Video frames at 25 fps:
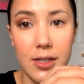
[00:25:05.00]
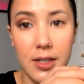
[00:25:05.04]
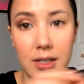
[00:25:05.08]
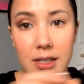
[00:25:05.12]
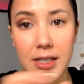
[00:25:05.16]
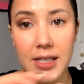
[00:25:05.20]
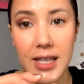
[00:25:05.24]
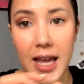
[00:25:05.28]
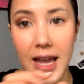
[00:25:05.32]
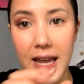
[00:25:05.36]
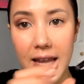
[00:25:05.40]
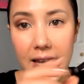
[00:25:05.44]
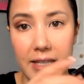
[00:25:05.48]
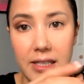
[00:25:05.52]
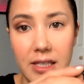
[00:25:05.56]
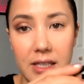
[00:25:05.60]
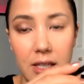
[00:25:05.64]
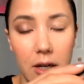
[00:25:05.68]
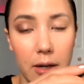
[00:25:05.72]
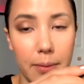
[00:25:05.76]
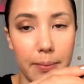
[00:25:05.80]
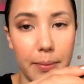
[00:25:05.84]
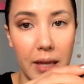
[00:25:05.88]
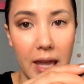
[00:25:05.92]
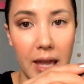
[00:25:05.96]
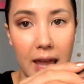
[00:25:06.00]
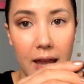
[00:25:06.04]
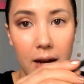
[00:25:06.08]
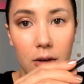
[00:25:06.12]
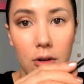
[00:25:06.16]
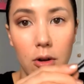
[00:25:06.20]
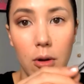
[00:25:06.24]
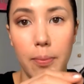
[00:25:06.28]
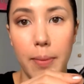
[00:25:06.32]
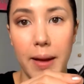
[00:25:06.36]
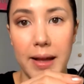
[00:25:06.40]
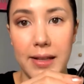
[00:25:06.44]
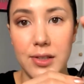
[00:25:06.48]
looks like. It's our
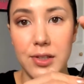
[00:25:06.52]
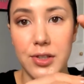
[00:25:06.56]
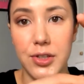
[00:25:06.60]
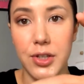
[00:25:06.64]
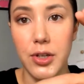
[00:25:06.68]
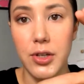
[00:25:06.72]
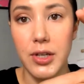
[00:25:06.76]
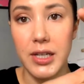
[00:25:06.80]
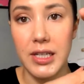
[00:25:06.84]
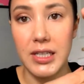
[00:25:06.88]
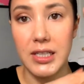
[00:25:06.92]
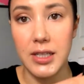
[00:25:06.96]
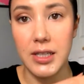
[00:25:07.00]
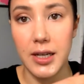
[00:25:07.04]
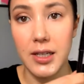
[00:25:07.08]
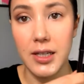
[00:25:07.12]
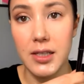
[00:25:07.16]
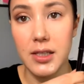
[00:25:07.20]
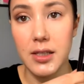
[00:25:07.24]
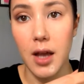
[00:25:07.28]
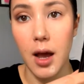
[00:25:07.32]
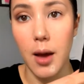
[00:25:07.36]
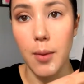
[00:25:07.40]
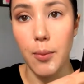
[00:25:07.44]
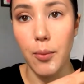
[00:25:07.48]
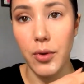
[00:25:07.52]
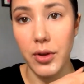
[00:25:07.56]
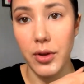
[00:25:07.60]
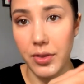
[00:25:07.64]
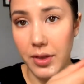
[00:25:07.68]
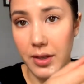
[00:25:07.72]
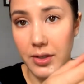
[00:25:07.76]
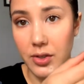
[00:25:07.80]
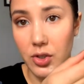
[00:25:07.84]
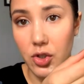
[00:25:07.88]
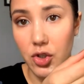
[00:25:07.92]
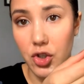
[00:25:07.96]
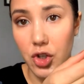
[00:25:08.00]
mechanical pencil. It does come with
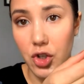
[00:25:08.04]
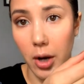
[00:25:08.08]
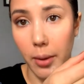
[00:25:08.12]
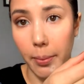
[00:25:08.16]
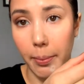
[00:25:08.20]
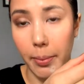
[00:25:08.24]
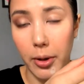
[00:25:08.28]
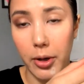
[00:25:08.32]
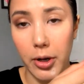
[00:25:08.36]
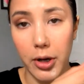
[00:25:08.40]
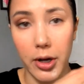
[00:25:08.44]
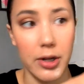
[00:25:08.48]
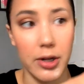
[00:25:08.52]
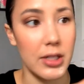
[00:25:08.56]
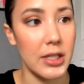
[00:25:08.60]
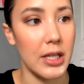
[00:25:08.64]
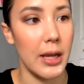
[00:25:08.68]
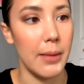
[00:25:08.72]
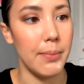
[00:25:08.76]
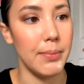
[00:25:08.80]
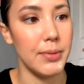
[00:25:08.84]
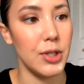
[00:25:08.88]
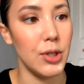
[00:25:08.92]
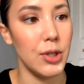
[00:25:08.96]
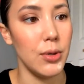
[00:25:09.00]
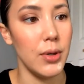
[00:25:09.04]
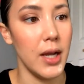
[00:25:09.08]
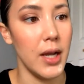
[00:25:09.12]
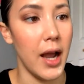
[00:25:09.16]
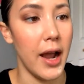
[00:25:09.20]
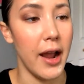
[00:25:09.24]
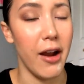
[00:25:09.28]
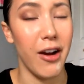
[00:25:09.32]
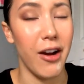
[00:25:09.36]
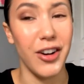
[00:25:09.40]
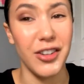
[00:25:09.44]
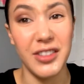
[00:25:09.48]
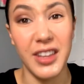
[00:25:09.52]
this sharpener tip to it.
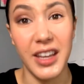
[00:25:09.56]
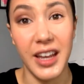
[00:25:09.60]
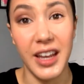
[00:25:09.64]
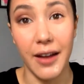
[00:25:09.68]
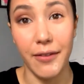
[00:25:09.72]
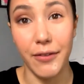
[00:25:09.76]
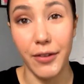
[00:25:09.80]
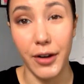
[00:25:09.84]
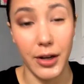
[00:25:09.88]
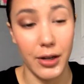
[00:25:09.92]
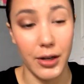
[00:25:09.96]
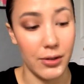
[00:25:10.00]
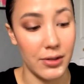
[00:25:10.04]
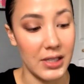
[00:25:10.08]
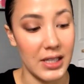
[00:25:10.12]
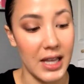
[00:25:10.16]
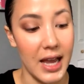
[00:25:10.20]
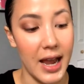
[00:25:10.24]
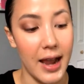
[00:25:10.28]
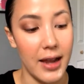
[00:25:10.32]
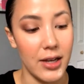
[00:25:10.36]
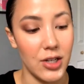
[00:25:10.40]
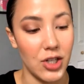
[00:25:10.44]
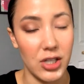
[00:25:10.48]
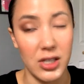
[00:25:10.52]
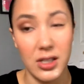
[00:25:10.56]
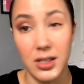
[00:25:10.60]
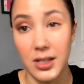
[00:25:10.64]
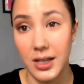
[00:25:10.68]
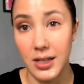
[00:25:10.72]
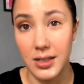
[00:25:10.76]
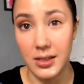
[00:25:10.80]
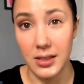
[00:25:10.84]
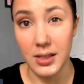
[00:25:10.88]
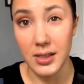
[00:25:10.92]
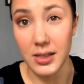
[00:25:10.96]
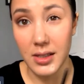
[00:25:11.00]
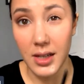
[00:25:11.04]
I hardly ever use that just
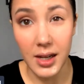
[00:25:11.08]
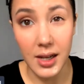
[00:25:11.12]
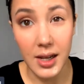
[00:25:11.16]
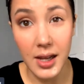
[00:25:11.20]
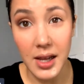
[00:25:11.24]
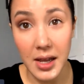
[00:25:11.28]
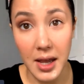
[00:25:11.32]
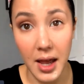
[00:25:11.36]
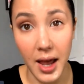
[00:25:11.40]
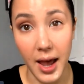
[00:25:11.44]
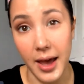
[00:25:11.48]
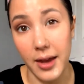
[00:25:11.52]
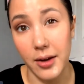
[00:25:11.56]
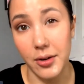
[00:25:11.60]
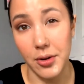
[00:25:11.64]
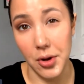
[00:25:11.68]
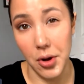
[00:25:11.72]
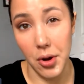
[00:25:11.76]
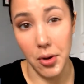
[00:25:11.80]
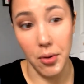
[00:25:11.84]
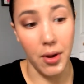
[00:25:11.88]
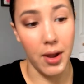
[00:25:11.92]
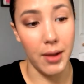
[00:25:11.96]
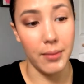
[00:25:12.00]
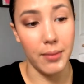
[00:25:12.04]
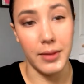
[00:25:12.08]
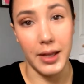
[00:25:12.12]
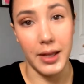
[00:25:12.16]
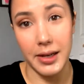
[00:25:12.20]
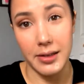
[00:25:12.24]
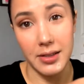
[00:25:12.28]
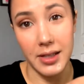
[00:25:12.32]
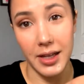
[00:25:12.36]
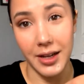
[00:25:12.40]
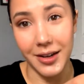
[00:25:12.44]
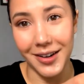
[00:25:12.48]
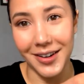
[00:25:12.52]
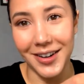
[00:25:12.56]
because, I don't know, I'm
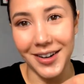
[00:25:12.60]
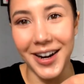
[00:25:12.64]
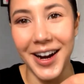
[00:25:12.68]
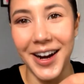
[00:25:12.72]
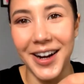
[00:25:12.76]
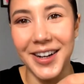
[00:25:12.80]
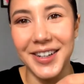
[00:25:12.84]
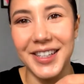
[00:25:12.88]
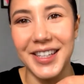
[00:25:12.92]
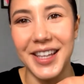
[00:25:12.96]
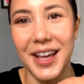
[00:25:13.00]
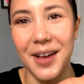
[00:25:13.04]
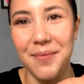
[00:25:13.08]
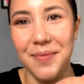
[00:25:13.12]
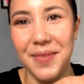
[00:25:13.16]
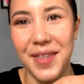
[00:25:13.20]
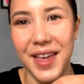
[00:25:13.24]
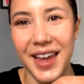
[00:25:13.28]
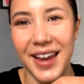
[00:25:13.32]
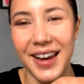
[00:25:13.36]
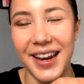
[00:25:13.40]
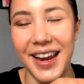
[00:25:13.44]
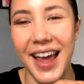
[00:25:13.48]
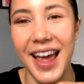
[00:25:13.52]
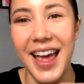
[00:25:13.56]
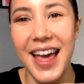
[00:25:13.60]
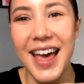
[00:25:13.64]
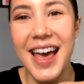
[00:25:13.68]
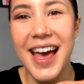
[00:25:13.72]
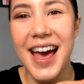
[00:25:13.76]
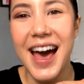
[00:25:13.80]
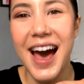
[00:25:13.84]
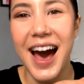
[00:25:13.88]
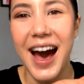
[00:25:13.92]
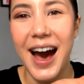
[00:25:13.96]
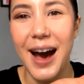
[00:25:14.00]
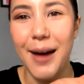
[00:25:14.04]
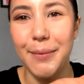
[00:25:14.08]
lazy or something.
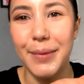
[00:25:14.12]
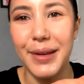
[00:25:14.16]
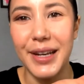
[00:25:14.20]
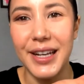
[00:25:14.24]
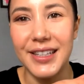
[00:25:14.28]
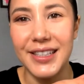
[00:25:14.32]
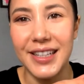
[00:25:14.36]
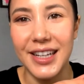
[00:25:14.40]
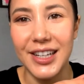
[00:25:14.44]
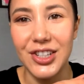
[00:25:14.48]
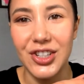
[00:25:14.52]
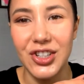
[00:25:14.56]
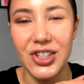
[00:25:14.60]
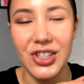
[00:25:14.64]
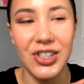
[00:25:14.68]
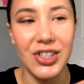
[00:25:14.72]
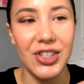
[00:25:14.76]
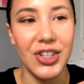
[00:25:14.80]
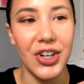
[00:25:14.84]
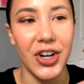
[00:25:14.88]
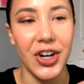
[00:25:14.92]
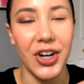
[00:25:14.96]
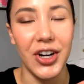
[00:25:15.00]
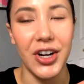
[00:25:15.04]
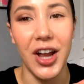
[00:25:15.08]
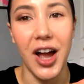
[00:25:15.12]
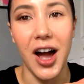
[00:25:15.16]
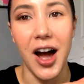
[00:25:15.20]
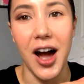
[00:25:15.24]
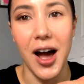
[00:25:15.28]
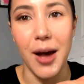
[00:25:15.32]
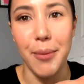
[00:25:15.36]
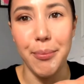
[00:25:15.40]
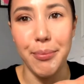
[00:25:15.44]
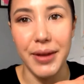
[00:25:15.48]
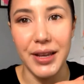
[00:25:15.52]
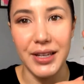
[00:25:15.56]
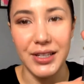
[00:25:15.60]
But it does just turn
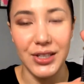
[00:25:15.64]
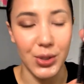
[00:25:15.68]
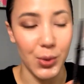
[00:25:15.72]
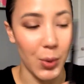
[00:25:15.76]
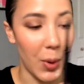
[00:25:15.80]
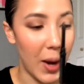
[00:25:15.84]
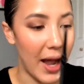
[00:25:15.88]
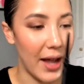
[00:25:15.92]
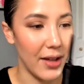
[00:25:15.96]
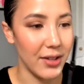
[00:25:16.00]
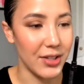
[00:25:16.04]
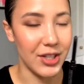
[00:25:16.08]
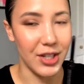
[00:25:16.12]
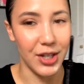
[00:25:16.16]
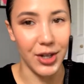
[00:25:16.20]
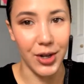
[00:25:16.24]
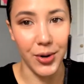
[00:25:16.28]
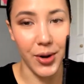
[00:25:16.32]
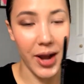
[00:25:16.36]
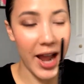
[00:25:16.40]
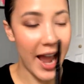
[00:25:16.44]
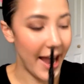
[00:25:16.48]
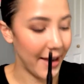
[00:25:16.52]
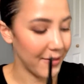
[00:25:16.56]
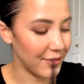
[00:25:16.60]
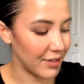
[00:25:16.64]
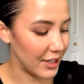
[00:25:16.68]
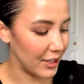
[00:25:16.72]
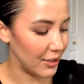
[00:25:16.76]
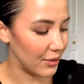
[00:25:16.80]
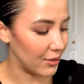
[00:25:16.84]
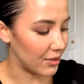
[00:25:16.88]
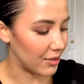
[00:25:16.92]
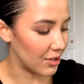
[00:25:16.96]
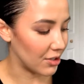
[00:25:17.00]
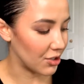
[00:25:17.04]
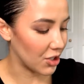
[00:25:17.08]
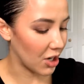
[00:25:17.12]
up as well, so you don't have to
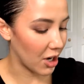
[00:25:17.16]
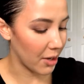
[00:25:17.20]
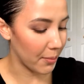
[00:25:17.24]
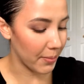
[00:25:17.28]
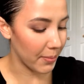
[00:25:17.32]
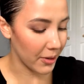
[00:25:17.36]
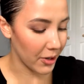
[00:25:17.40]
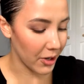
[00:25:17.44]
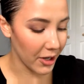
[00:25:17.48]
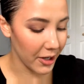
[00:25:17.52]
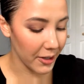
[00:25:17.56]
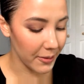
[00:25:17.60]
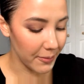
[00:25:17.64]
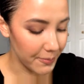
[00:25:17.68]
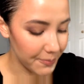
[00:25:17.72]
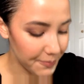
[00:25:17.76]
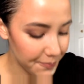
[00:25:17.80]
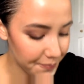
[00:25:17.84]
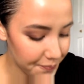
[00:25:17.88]
use the sharpener.